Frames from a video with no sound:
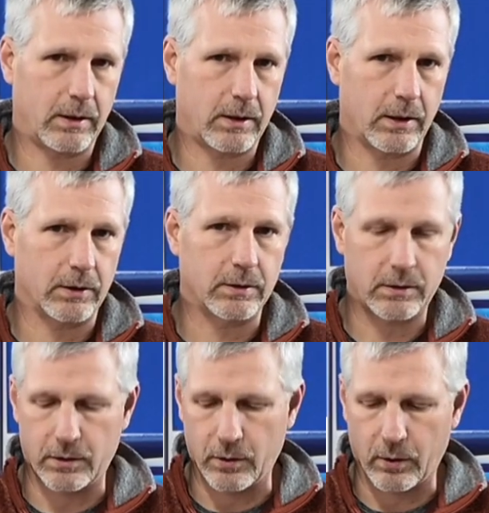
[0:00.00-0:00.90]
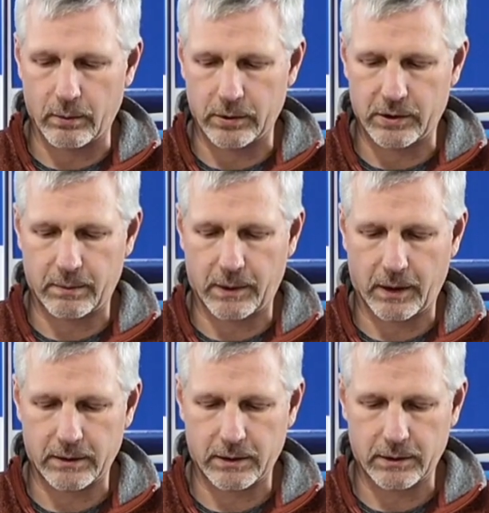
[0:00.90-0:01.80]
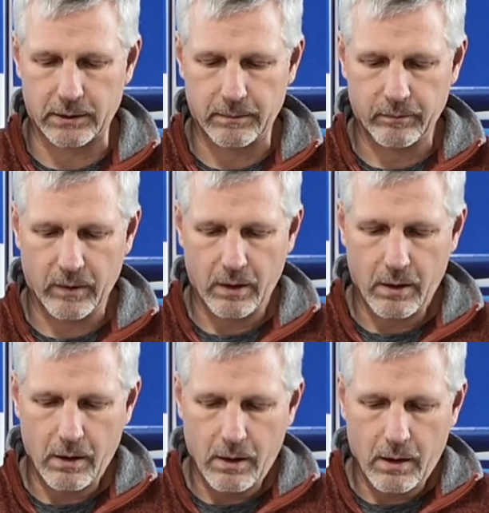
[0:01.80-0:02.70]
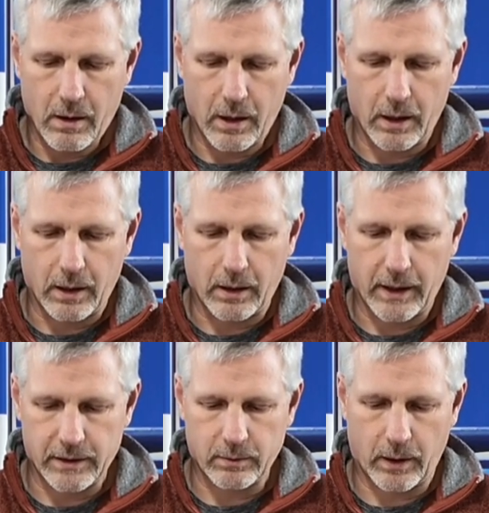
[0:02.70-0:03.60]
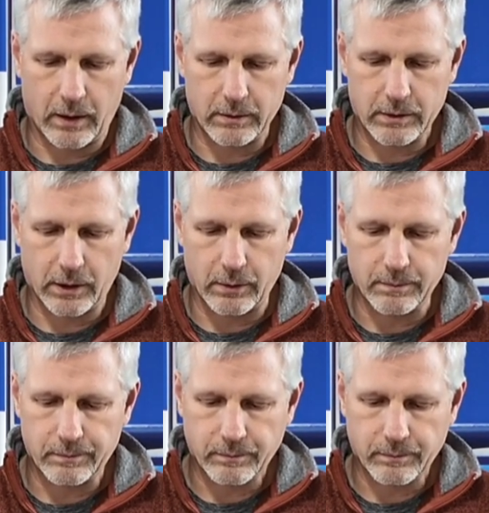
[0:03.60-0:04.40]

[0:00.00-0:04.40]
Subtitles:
their normal GPSs as well. So